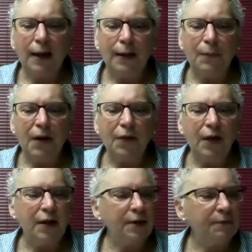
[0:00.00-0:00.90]
And
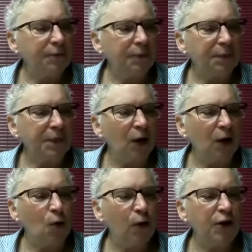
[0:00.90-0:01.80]
then
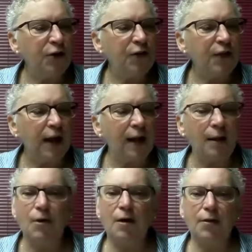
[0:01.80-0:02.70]
according to the
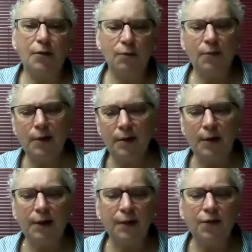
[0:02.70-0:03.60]
Alamoth, well,
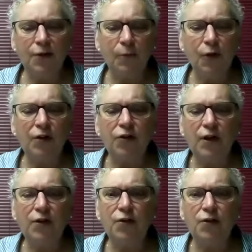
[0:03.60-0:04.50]
in some
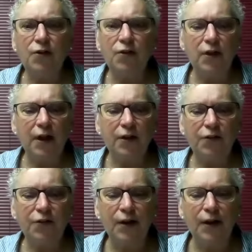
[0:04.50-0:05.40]
translations, it
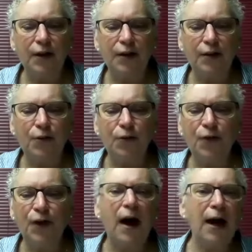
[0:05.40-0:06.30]
says
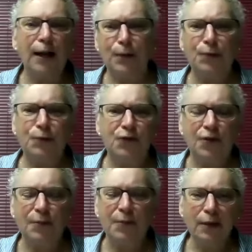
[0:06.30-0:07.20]
to the high
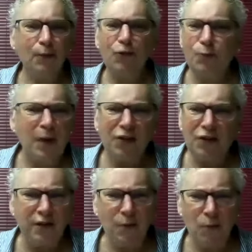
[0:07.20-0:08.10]
lonesome, which
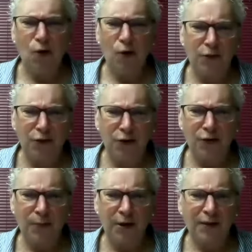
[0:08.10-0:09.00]
makes it even more
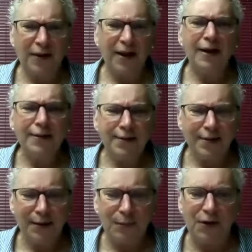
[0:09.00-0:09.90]
obscure to me. What the heck does
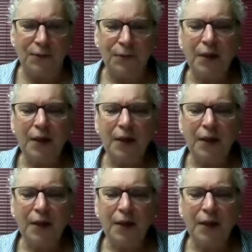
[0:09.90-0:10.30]
that mean?